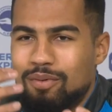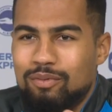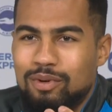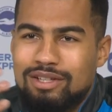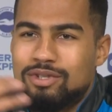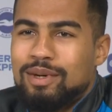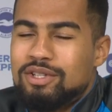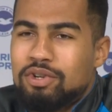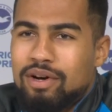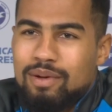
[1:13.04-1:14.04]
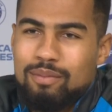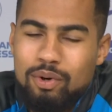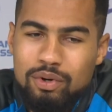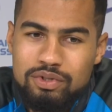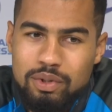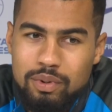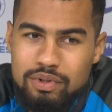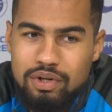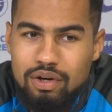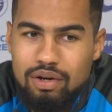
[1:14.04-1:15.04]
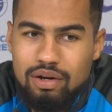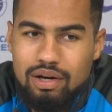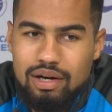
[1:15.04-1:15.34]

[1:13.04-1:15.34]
We need to mature a bit more, so it was all